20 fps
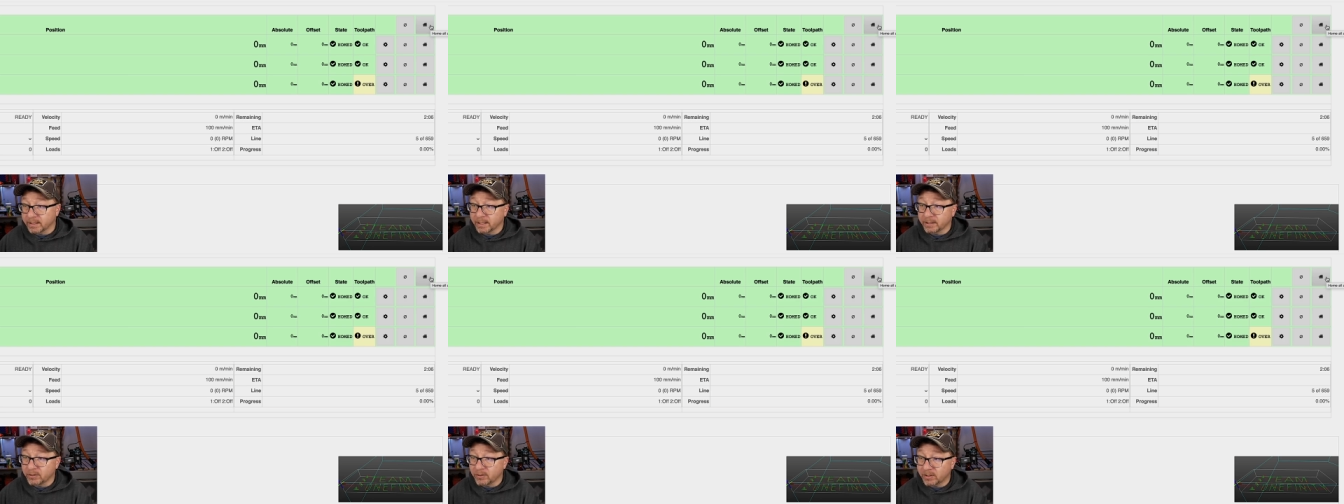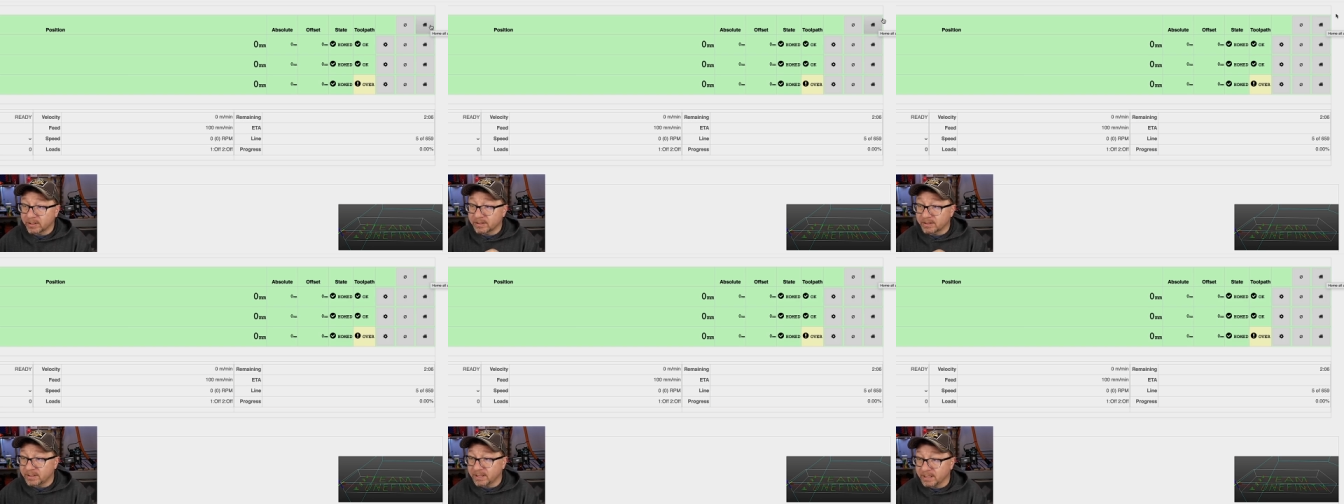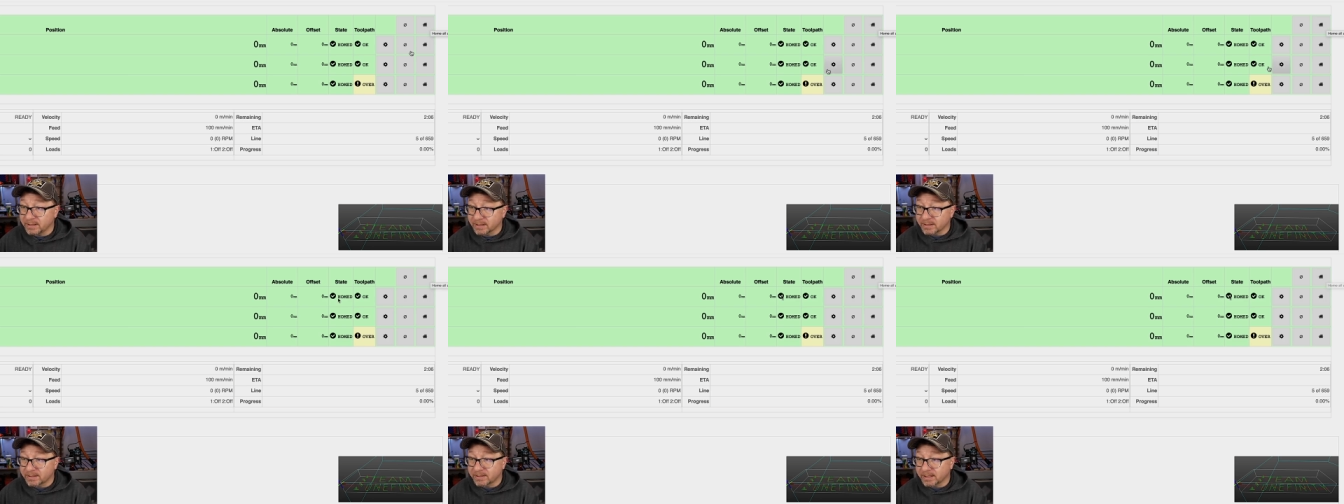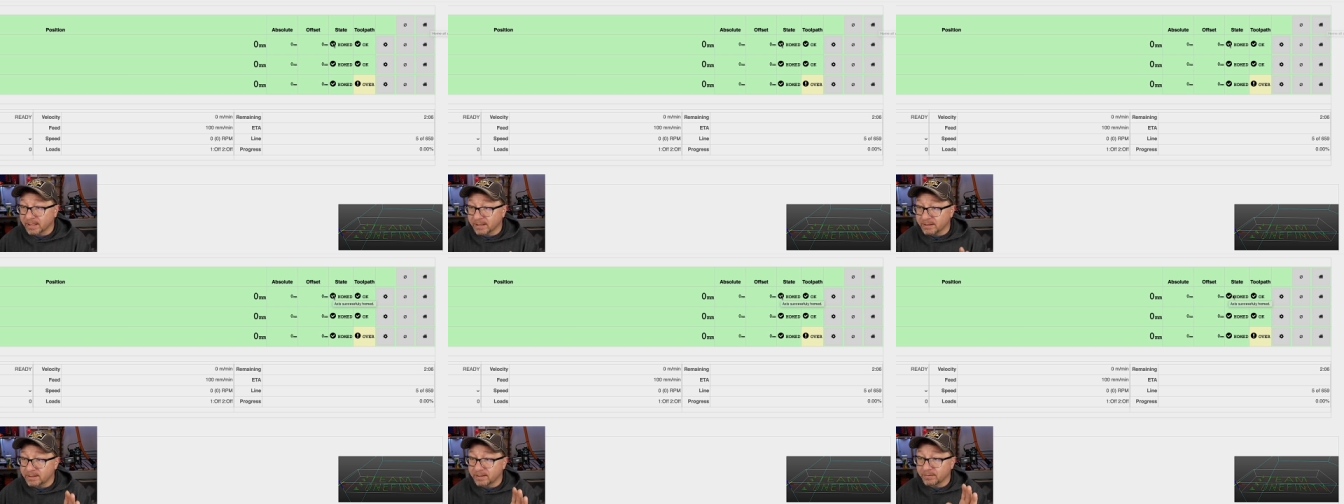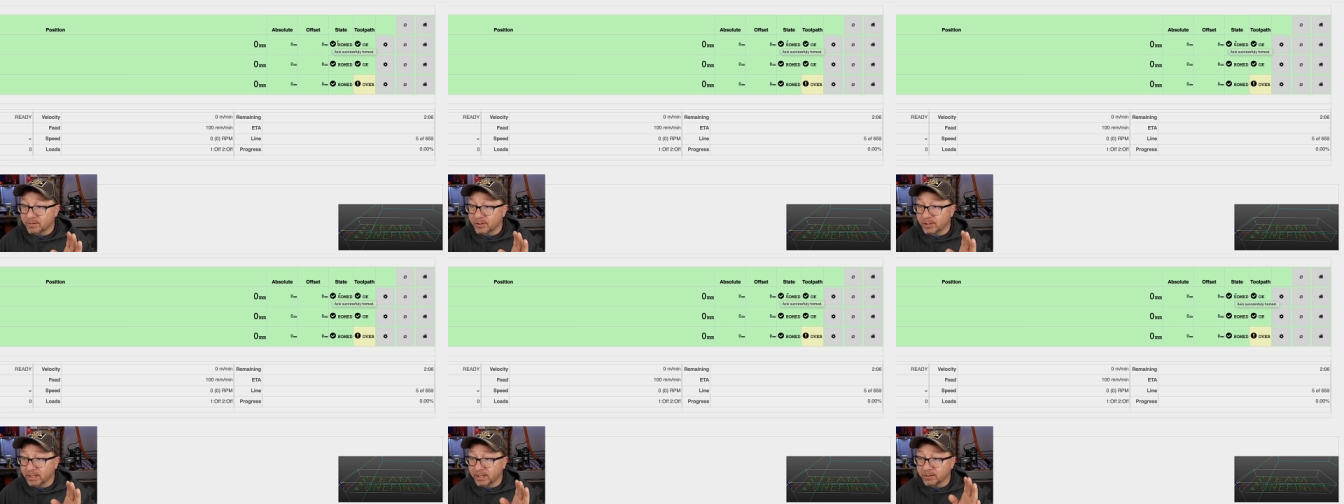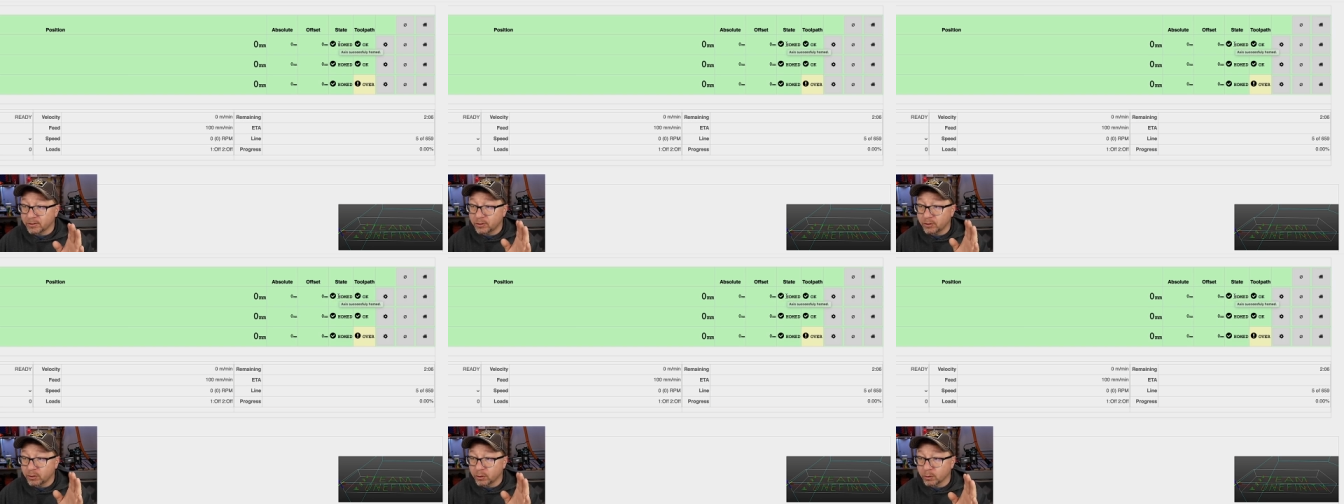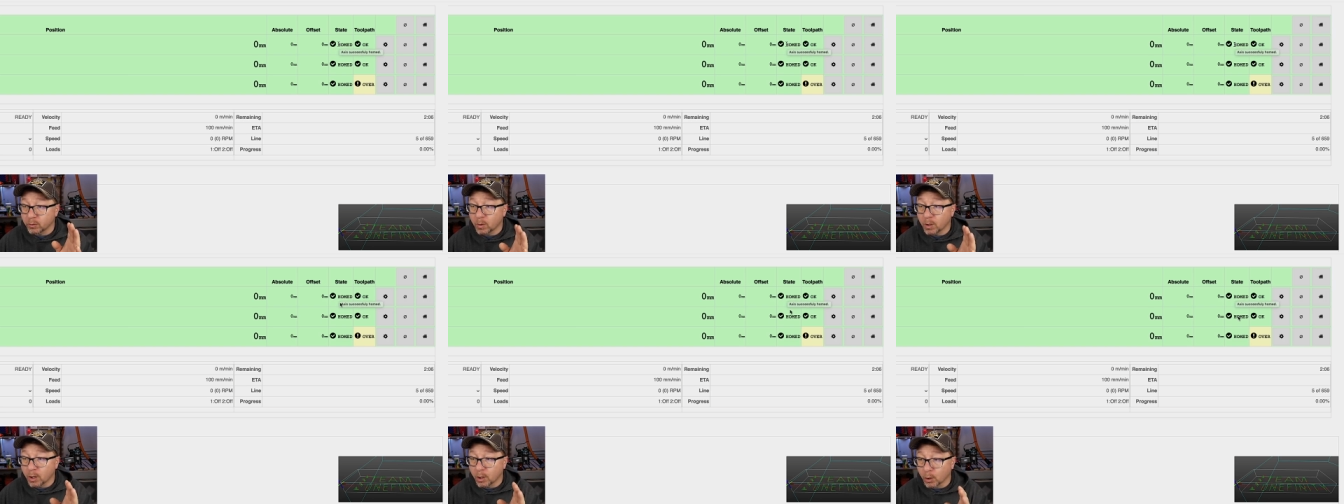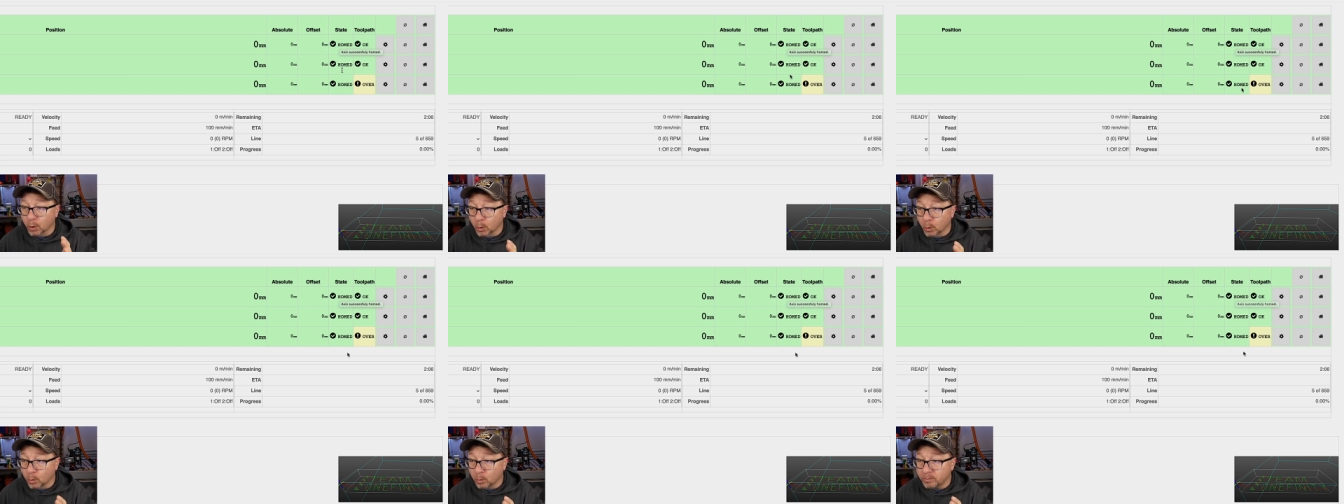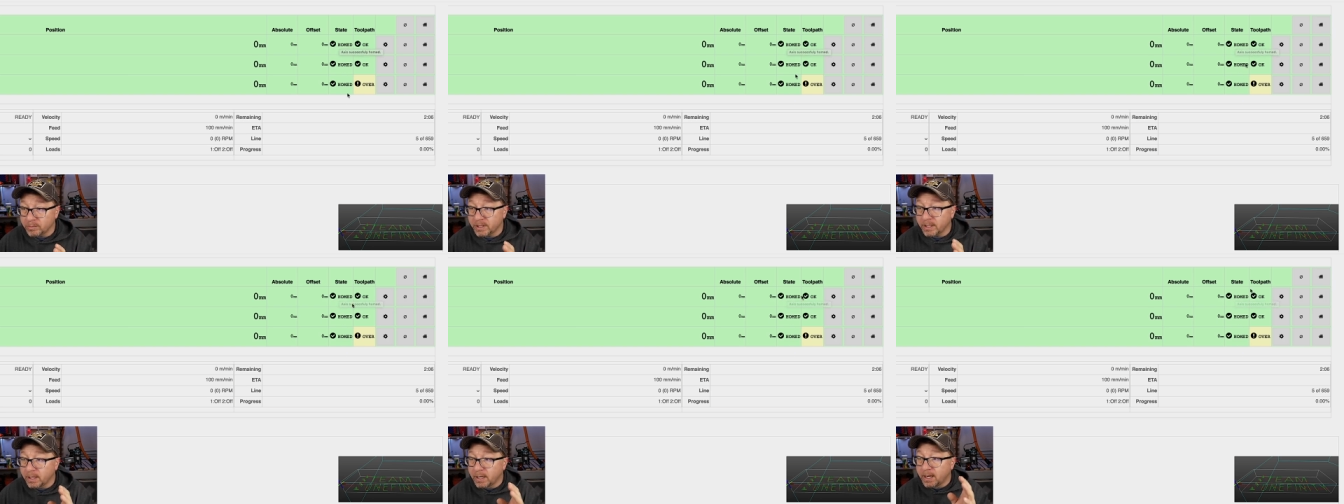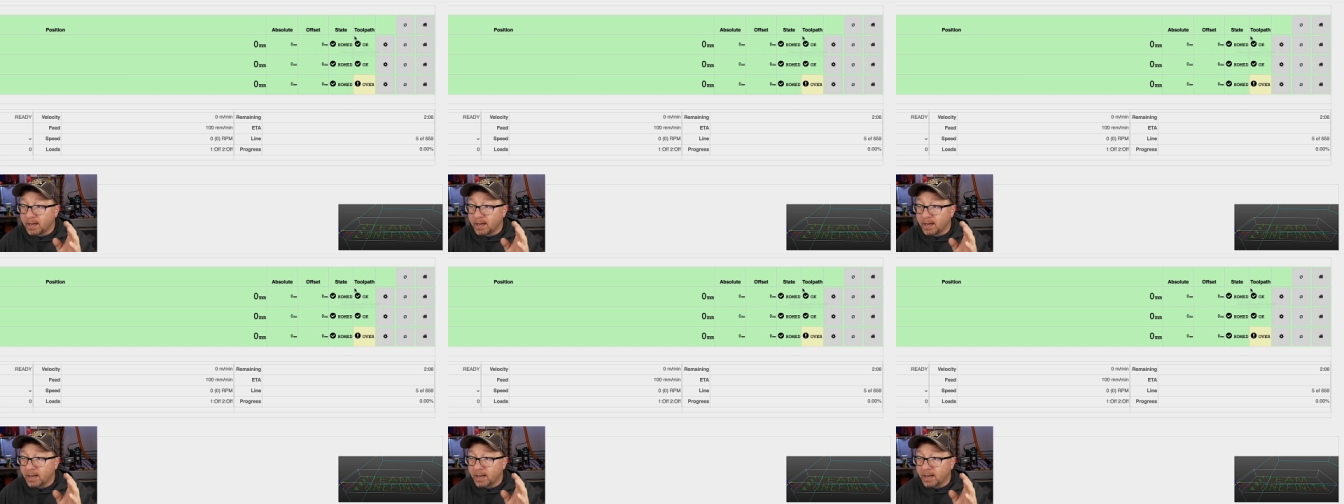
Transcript: and you can see the states have changed to homed